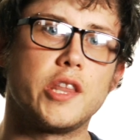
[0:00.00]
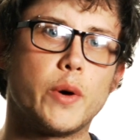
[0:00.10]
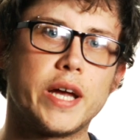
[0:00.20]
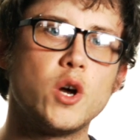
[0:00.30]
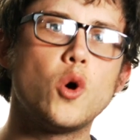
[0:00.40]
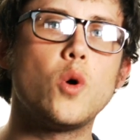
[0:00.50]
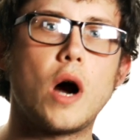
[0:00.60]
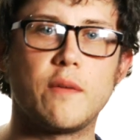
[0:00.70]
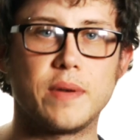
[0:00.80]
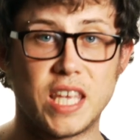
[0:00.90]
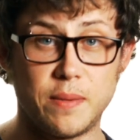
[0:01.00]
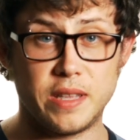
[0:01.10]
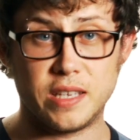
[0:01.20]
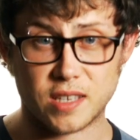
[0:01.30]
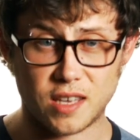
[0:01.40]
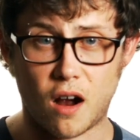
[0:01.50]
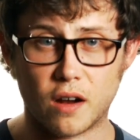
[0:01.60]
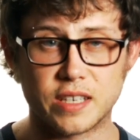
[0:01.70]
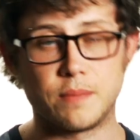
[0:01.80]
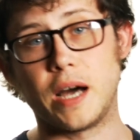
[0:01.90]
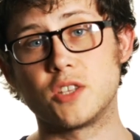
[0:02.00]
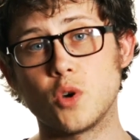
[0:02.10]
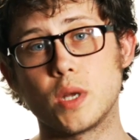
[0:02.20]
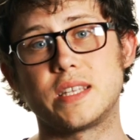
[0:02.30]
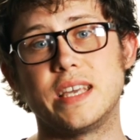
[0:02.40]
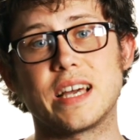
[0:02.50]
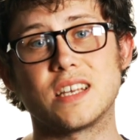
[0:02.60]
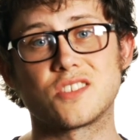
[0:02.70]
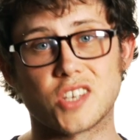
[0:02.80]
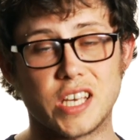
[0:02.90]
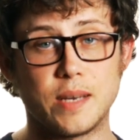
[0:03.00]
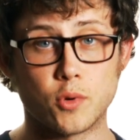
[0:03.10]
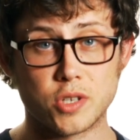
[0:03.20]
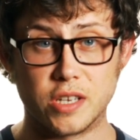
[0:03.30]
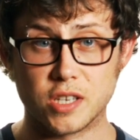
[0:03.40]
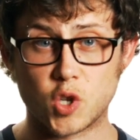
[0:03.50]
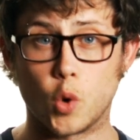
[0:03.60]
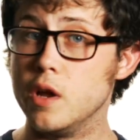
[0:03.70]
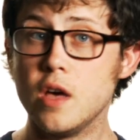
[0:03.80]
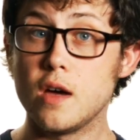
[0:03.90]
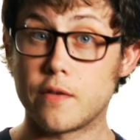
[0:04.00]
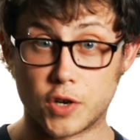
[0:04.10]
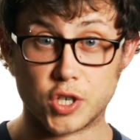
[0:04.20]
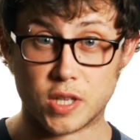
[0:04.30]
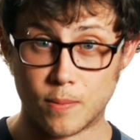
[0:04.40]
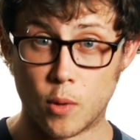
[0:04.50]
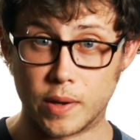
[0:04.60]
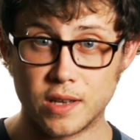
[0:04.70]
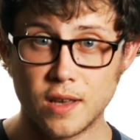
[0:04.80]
Now I know I've been keeping these light-hearted, but I do want to take a slightly more serious tone for just a moment.